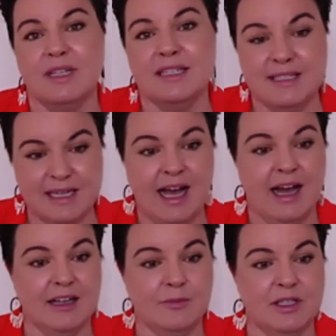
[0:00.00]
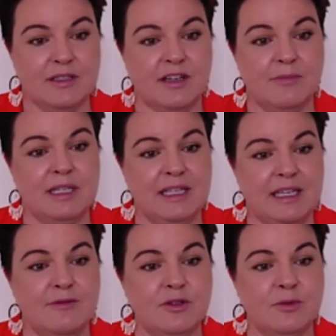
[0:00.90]
dark because I believed
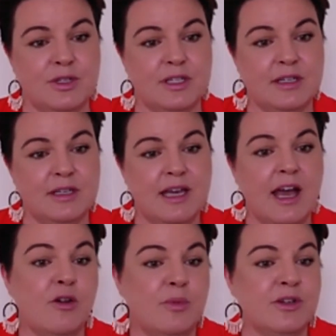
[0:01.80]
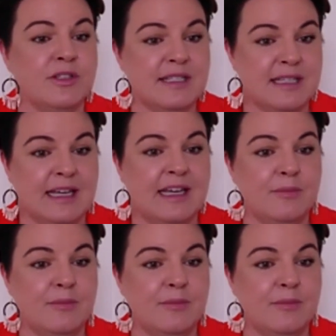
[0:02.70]
it would help her sleep.